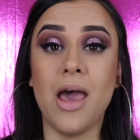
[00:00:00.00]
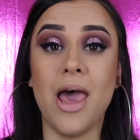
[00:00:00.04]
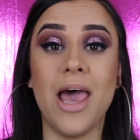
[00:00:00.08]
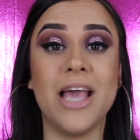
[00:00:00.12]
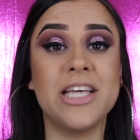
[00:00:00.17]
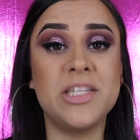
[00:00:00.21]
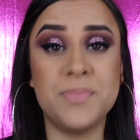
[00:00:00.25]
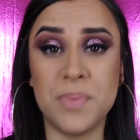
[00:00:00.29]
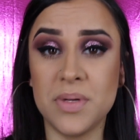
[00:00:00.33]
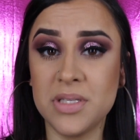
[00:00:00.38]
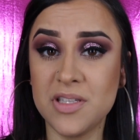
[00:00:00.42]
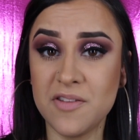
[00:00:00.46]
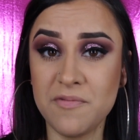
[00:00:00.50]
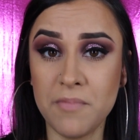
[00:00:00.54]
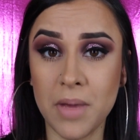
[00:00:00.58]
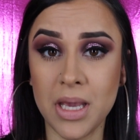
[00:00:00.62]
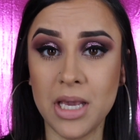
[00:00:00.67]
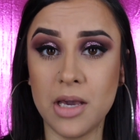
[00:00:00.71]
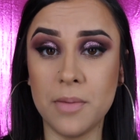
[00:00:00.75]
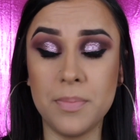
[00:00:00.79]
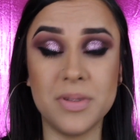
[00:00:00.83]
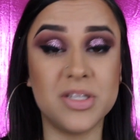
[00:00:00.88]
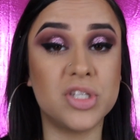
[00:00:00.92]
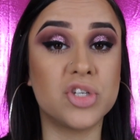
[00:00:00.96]
Expensive
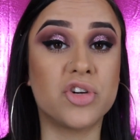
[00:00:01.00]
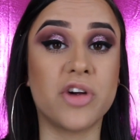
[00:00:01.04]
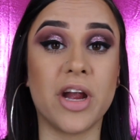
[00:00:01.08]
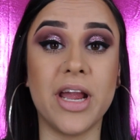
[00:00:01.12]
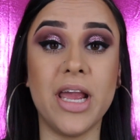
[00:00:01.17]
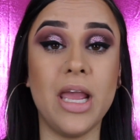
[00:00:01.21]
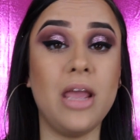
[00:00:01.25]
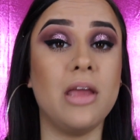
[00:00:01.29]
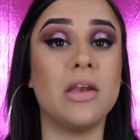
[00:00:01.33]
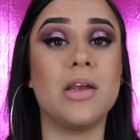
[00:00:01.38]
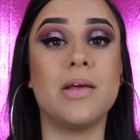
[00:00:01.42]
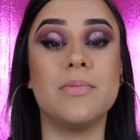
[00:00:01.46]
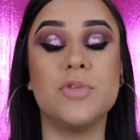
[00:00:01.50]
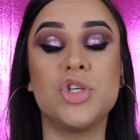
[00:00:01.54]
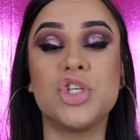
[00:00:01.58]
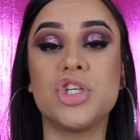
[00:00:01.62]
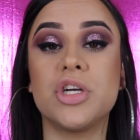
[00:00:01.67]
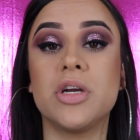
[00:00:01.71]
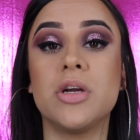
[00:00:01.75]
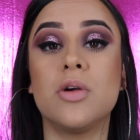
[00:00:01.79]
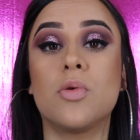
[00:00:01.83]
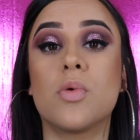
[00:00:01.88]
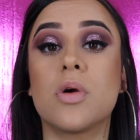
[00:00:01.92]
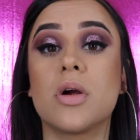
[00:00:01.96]
makeup is great and I'm
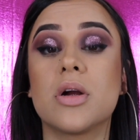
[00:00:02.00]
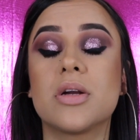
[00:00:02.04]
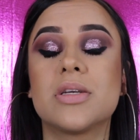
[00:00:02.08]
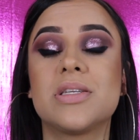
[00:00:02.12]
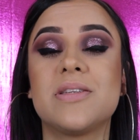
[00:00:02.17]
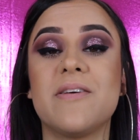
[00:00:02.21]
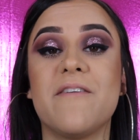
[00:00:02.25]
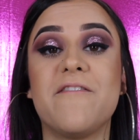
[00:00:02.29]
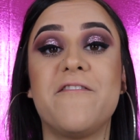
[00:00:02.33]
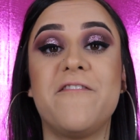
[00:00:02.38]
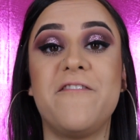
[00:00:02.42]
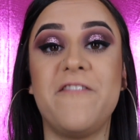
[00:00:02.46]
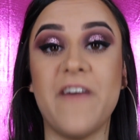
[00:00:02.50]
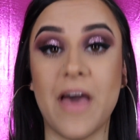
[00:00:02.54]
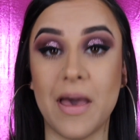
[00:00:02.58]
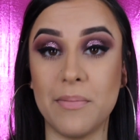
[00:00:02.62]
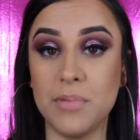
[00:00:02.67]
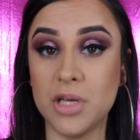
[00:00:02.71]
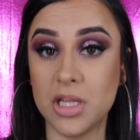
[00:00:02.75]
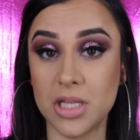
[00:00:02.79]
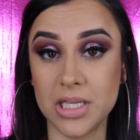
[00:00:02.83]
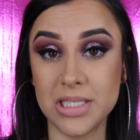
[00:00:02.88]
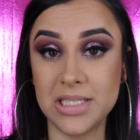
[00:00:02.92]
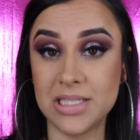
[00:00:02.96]
sure it works
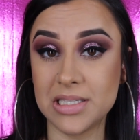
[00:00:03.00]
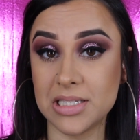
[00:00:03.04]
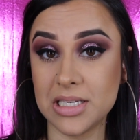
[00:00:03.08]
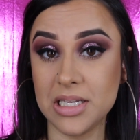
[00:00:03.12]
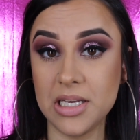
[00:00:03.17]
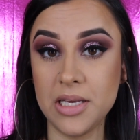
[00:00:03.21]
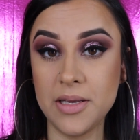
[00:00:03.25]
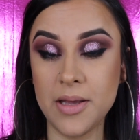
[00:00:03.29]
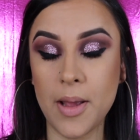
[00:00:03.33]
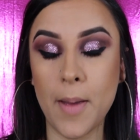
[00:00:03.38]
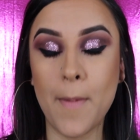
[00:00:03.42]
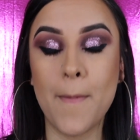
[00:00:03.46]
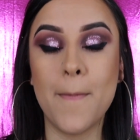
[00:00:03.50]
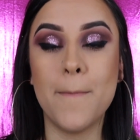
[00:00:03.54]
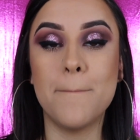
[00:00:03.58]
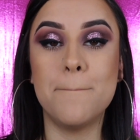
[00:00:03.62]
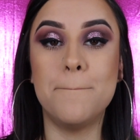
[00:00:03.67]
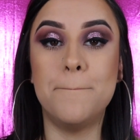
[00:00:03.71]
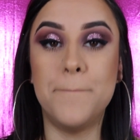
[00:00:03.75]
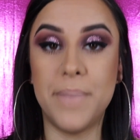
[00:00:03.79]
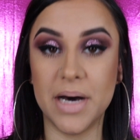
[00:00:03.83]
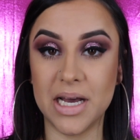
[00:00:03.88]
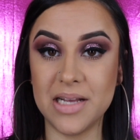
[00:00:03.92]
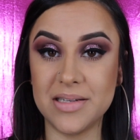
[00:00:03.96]
fabulously,
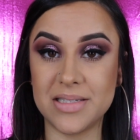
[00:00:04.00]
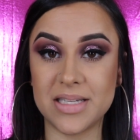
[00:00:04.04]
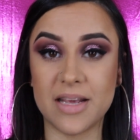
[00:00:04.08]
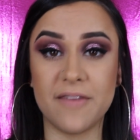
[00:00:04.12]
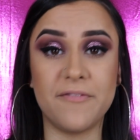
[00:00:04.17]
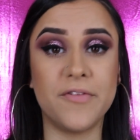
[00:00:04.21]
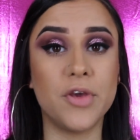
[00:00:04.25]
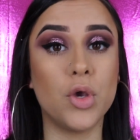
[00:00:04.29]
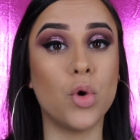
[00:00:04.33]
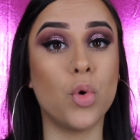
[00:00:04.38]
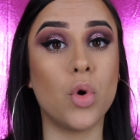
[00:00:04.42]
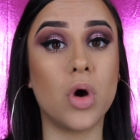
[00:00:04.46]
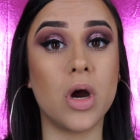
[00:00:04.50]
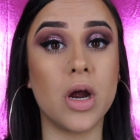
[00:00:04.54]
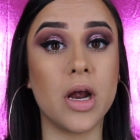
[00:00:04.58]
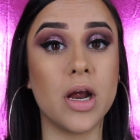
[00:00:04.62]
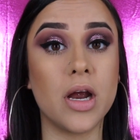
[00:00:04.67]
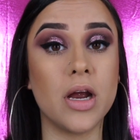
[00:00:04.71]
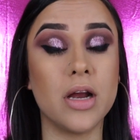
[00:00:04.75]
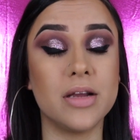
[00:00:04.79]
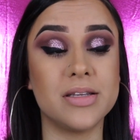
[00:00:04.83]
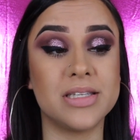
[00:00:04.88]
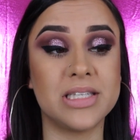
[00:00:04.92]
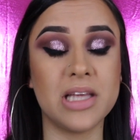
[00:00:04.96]
but if
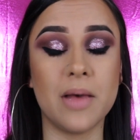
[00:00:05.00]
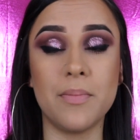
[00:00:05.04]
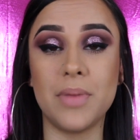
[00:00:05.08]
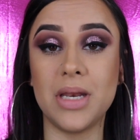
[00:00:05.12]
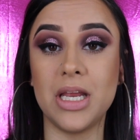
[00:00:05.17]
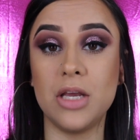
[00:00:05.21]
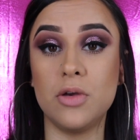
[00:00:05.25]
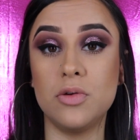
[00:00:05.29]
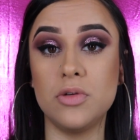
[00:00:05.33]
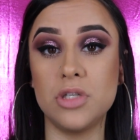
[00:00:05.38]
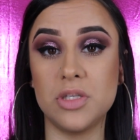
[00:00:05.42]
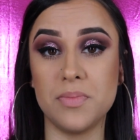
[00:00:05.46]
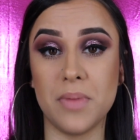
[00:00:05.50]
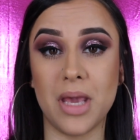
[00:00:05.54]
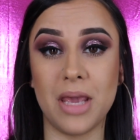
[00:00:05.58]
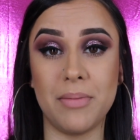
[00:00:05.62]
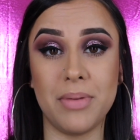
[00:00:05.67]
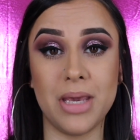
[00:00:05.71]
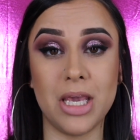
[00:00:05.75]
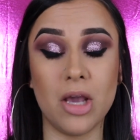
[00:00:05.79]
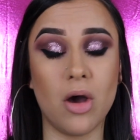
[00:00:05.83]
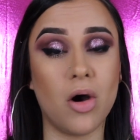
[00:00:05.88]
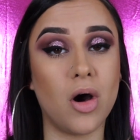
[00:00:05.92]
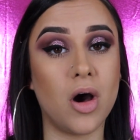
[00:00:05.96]
you're somebody who's
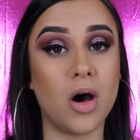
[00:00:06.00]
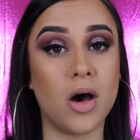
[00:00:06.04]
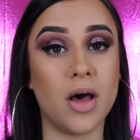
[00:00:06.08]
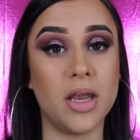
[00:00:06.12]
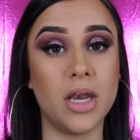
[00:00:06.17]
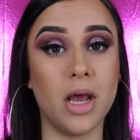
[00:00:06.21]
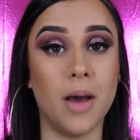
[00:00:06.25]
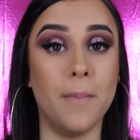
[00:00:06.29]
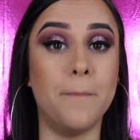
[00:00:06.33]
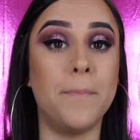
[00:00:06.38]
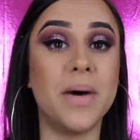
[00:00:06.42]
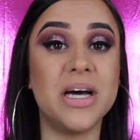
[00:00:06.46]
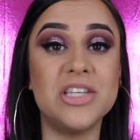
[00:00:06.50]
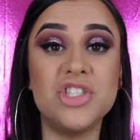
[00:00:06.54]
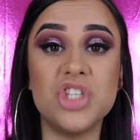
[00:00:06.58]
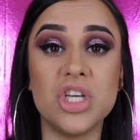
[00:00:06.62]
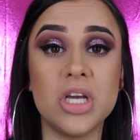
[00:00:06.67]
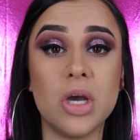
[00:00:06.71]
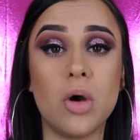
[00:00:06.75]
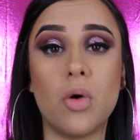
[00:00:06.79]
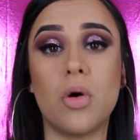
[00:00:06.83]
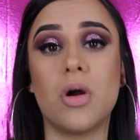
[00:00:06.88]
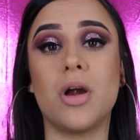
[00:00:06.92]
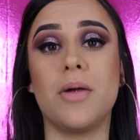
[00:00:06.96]
maybe on a
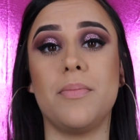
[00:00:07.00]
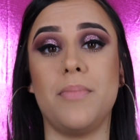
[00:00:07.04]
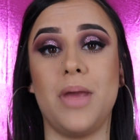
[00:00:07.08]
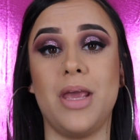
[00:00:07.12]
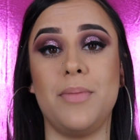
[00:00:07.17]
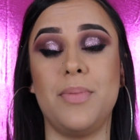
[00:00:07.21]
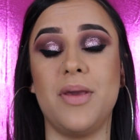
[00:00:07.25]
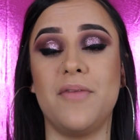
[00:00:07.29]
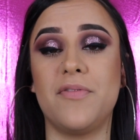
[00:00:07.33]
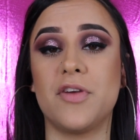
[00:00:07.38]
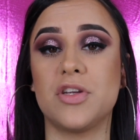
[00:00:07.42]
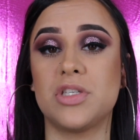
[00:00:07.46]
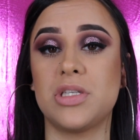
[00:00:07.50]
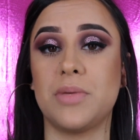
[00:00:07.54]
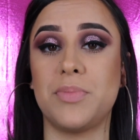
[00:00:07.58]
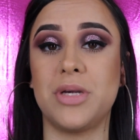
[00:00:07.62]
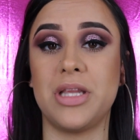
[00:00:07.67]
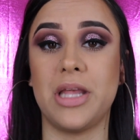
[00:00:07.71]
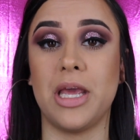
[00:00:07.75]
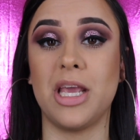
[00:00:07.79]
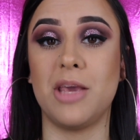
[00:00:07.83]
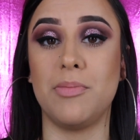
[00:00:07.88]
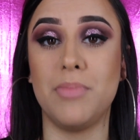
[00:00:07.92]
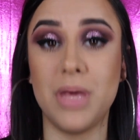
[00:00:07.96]
budget, or maybe if you're someone
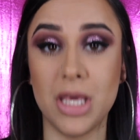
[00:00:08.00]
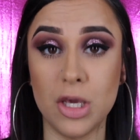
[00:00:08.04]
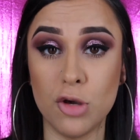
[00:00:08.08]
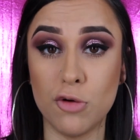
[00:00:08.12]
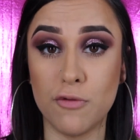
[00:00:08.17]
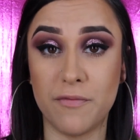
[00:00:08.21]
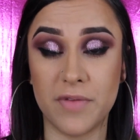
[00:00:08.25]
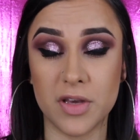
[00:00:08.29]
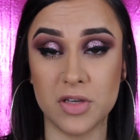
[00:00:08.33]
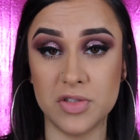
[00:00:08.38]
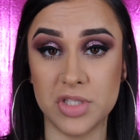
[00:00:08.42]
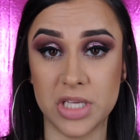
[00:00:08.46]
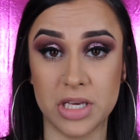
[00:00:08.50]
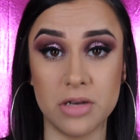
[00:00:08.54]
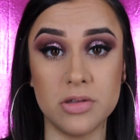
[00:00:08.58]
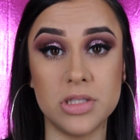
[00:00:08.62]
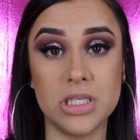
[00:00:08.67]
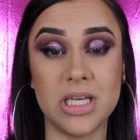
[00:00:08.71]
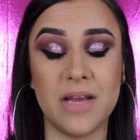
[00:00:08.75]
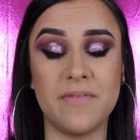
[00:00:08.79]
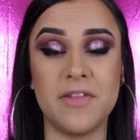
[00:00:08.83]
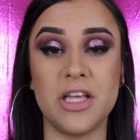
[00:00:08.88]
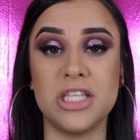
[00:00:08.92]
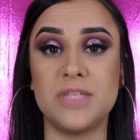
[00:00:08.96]
like me who feels
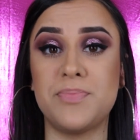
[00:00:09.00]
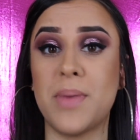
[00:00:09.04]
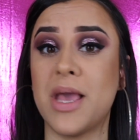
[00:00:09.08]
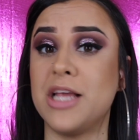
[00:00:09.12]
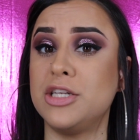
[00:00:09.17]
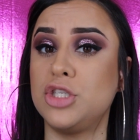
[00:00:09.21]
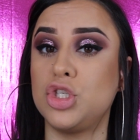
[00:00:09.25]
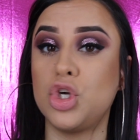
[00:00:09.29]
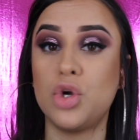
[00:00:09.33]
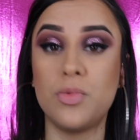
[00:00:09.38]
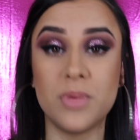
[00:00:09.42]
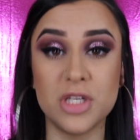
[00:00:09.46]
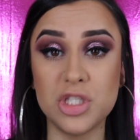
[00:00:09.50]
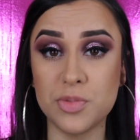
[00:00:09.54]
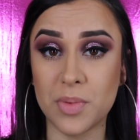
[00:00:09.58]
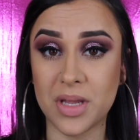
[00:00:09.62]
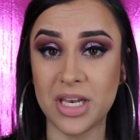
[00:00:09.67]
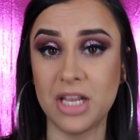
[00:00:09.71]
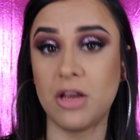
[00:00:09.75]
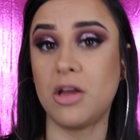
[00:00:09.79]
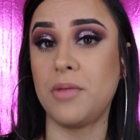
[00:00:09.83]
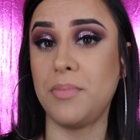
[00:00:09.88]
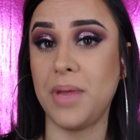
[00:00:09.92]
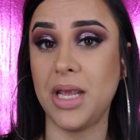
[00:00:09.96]
guilty if they spend too much
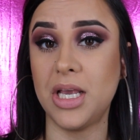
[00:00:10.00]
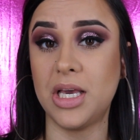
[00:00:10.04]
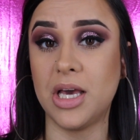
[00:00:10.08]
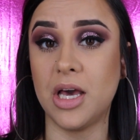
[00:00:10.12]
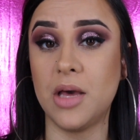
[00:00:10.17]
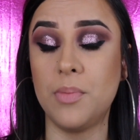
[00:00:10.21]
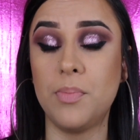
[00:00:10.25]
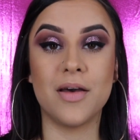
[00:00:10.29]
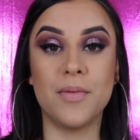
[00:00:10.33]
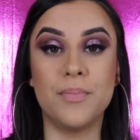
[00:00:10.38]
money on makeup,